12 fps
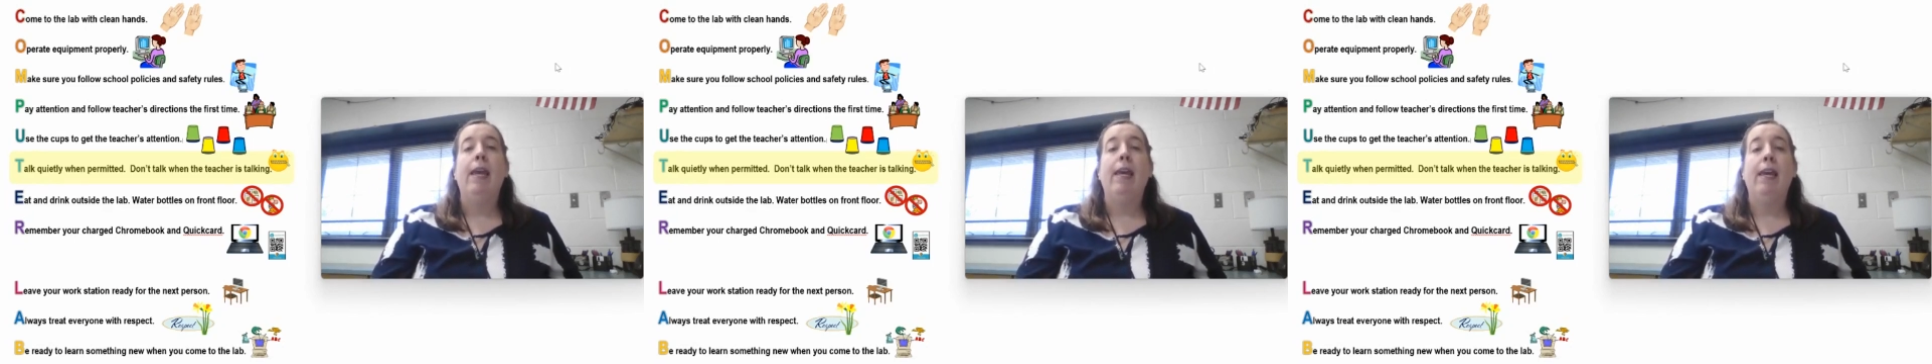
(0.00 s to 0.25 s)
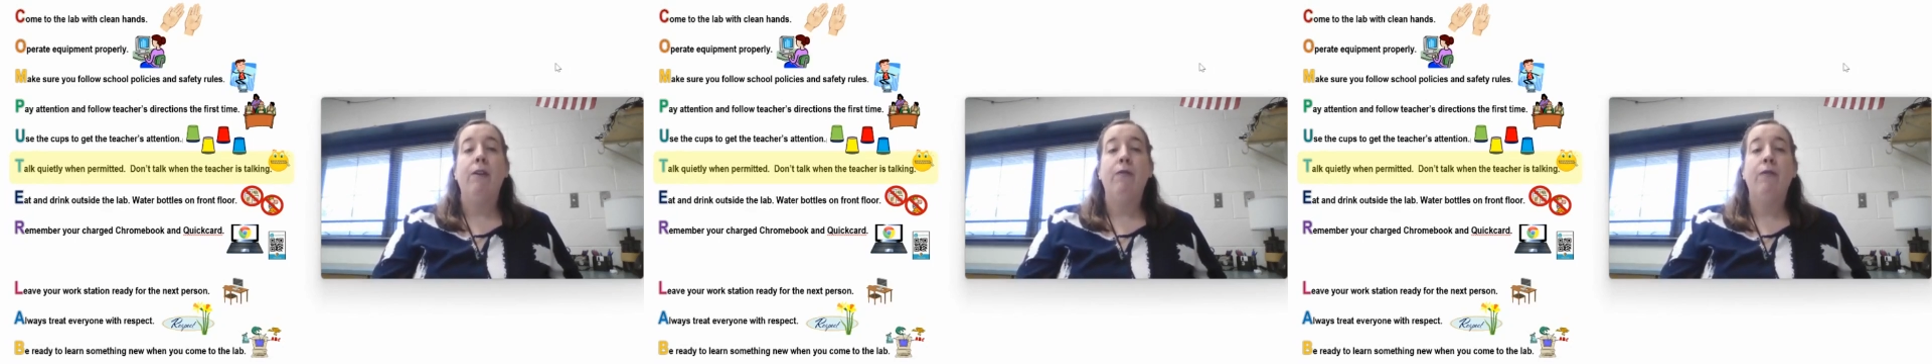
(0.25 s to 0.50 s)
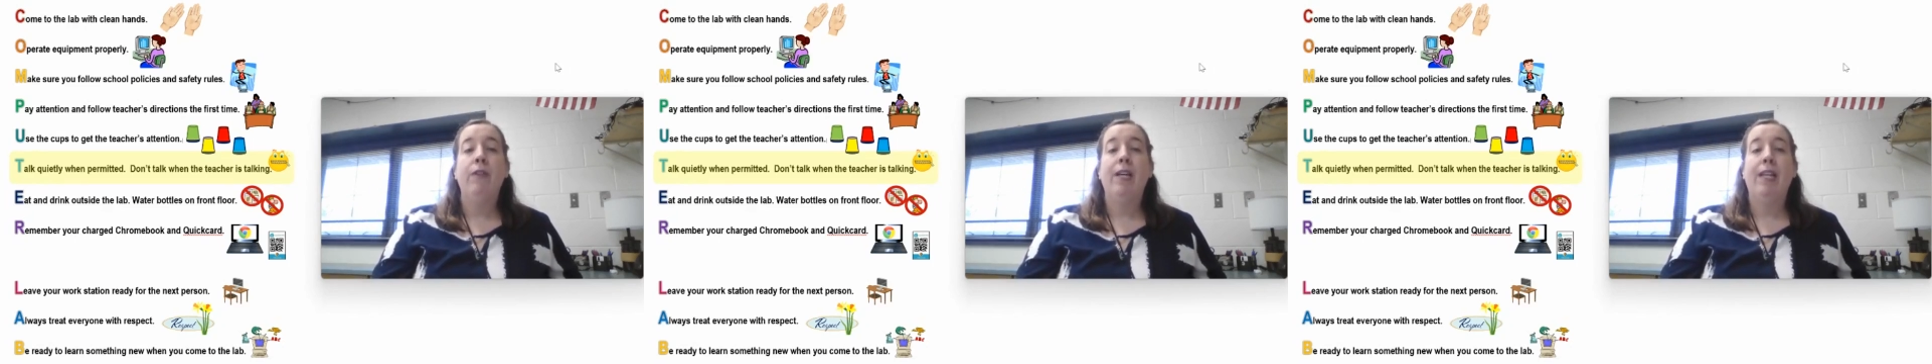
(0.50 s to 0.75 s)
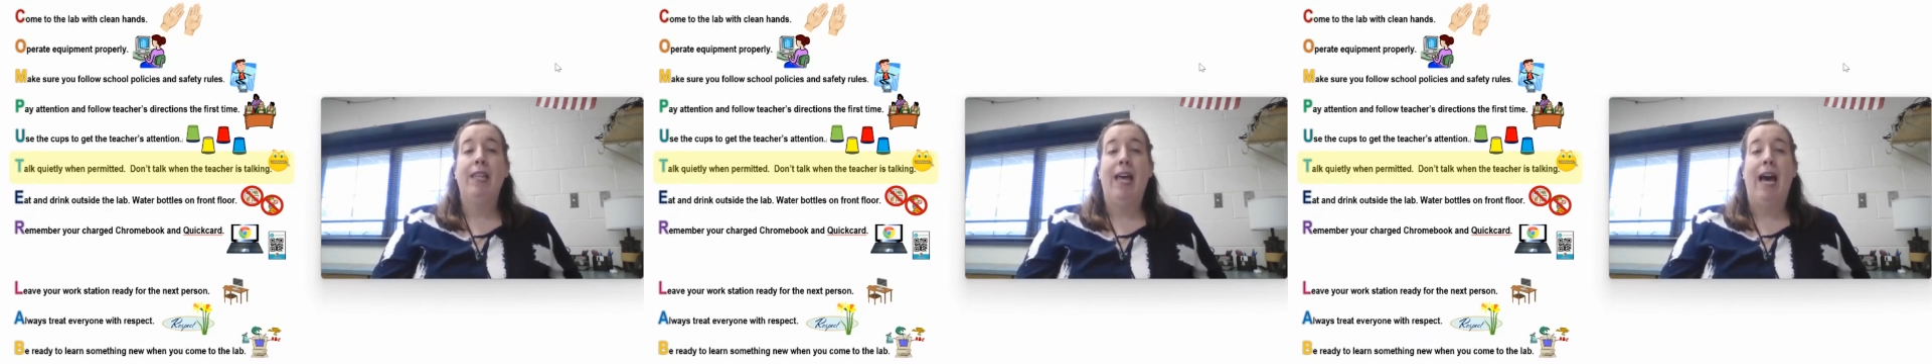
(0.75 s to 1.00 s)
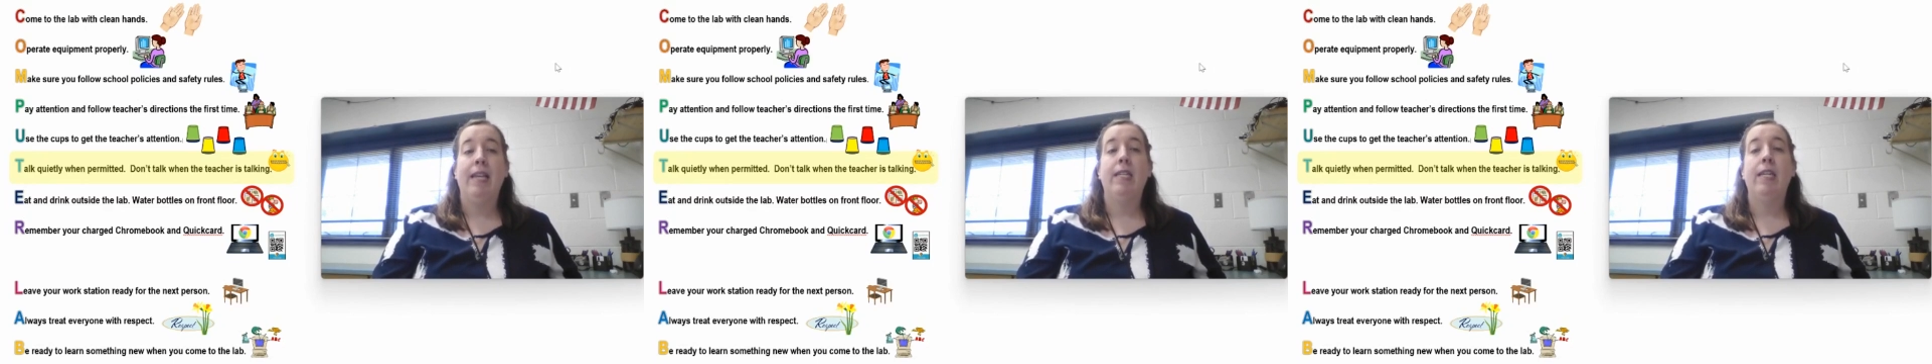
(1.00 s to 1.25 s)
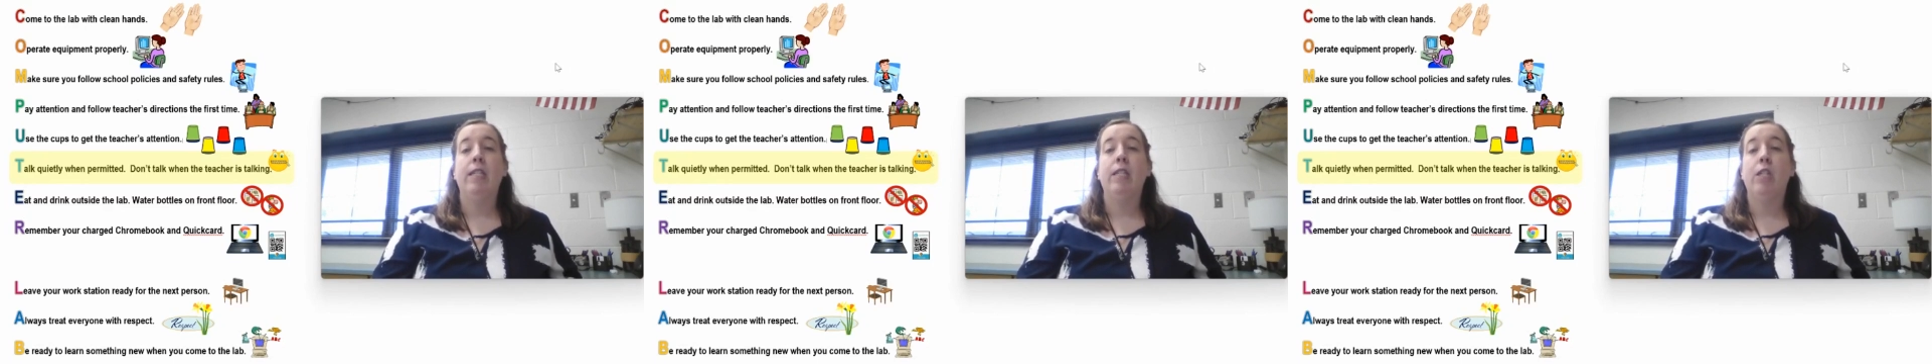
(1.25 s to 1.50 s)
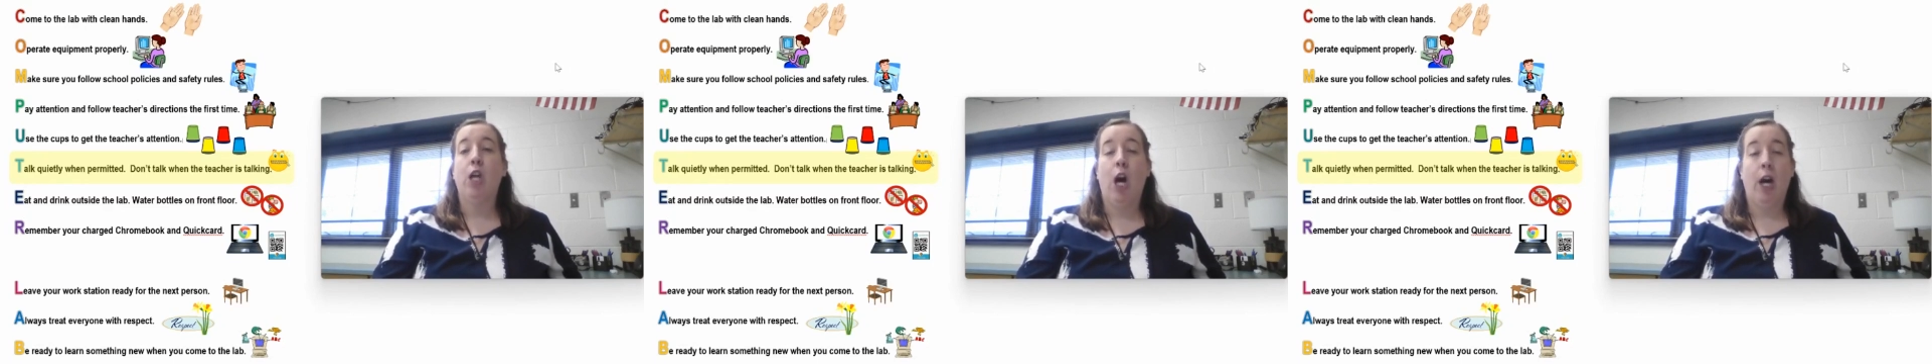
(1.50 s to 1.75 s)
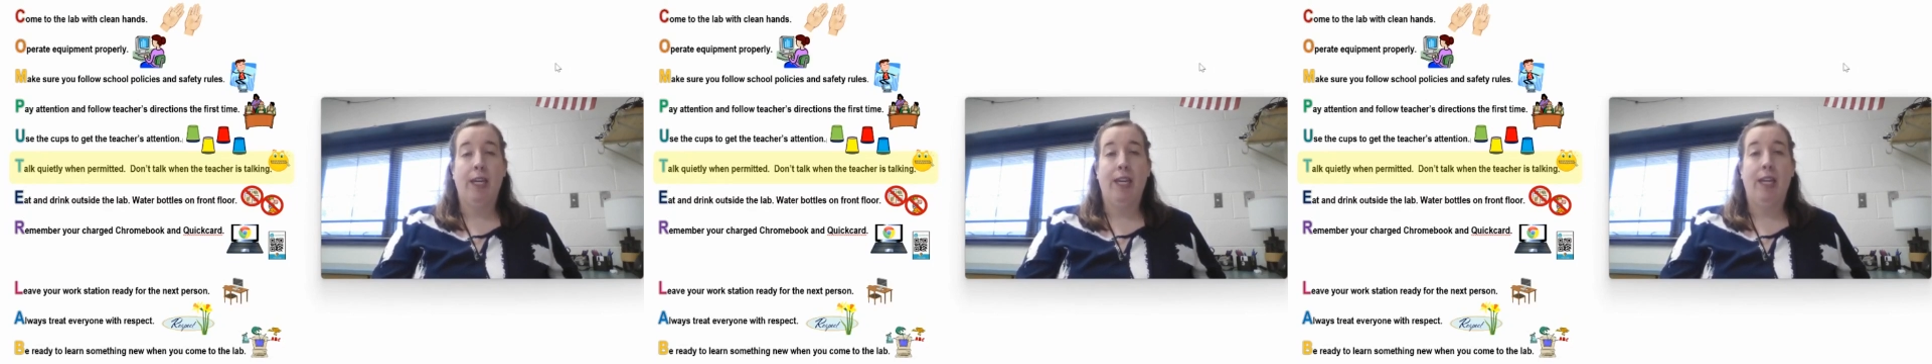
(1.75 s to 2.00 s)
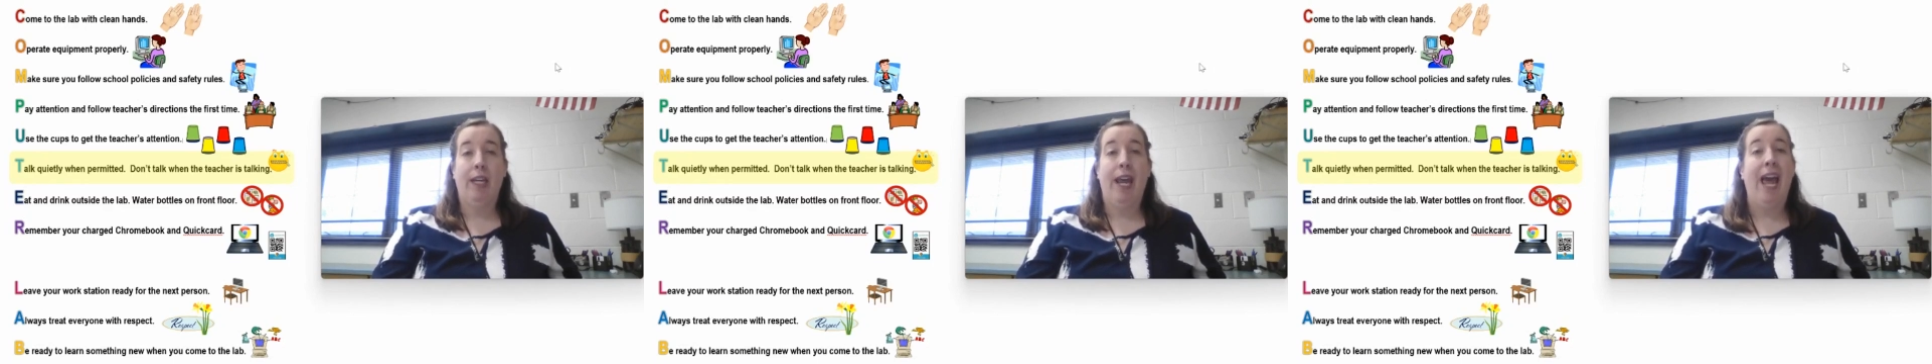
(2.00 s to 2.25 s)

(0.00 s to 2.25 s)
If the class is talking